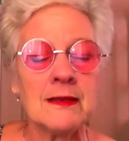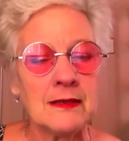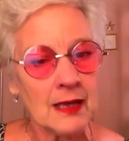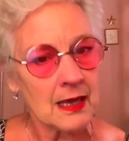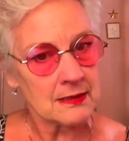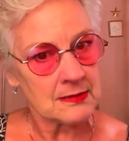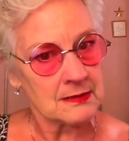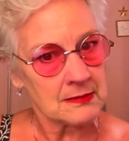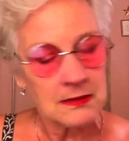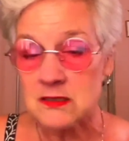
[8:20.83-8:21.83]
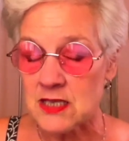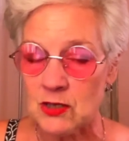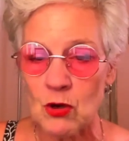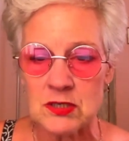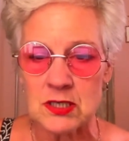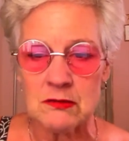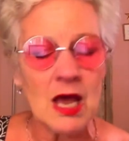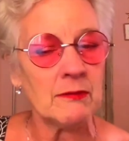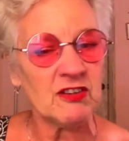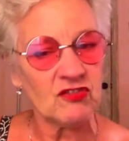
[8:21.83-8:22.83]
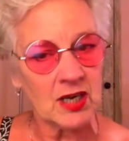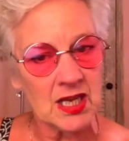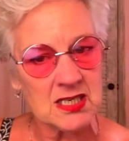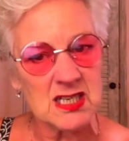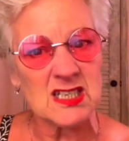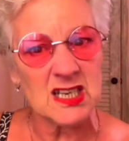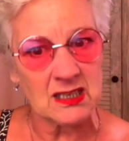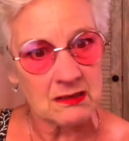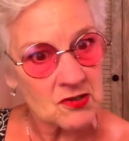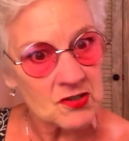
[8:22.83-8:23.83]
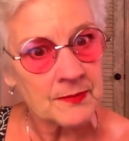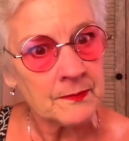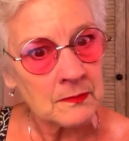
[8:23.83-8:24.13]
"Yes," said Ogden. "I'm afraid it is."